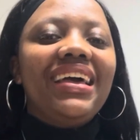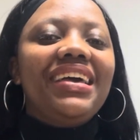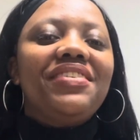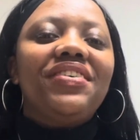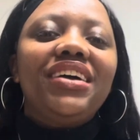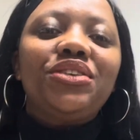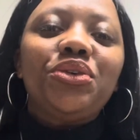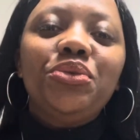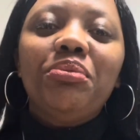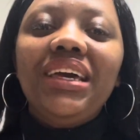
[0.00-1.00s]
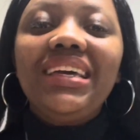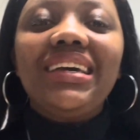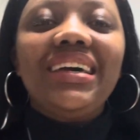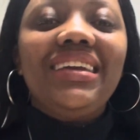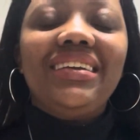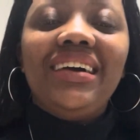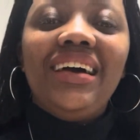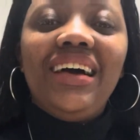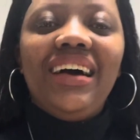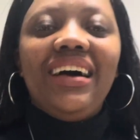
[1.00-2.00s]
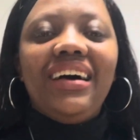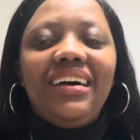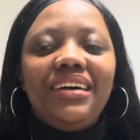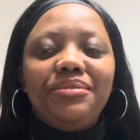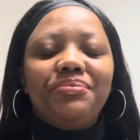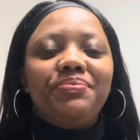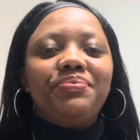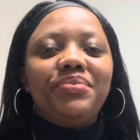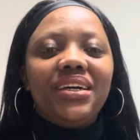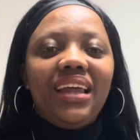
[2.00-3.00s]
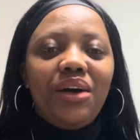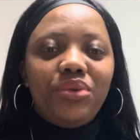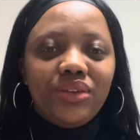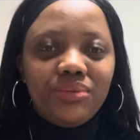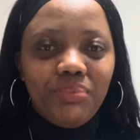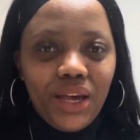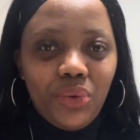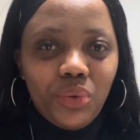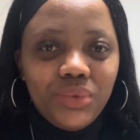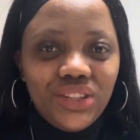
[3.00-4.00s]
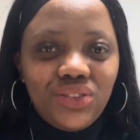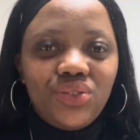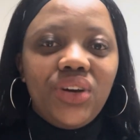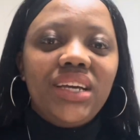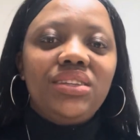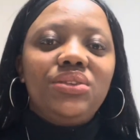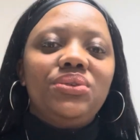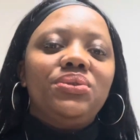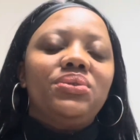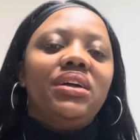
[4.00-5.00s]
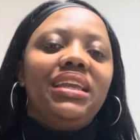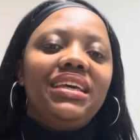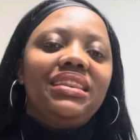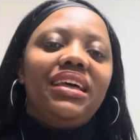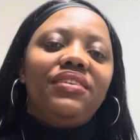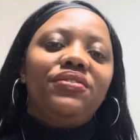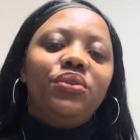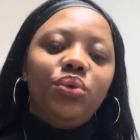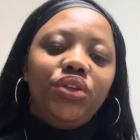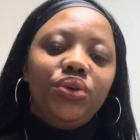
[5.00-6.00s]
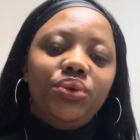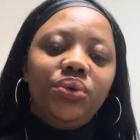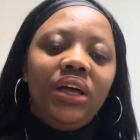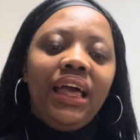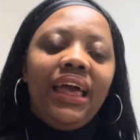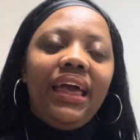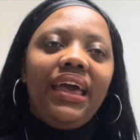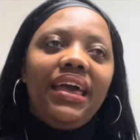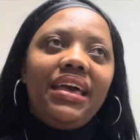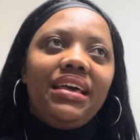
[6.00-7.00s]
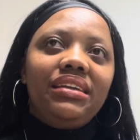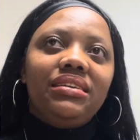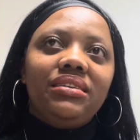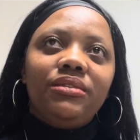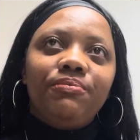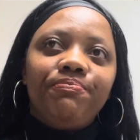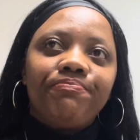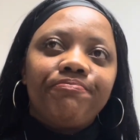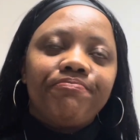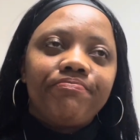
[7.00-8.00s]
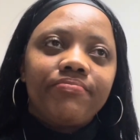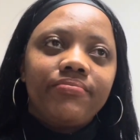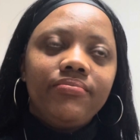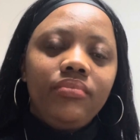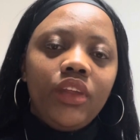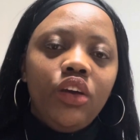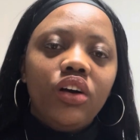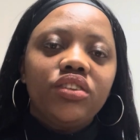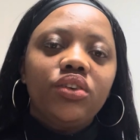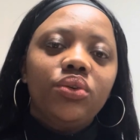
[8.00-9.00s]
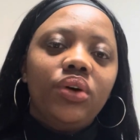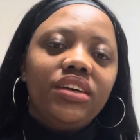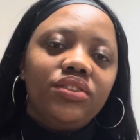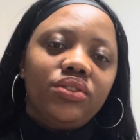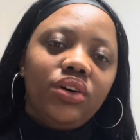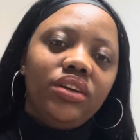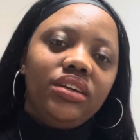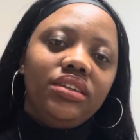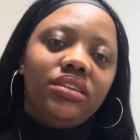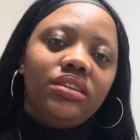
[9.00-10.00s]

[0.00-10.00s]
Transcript: if I don't make it. But I will by all means try to link that for you. And yeah, so I started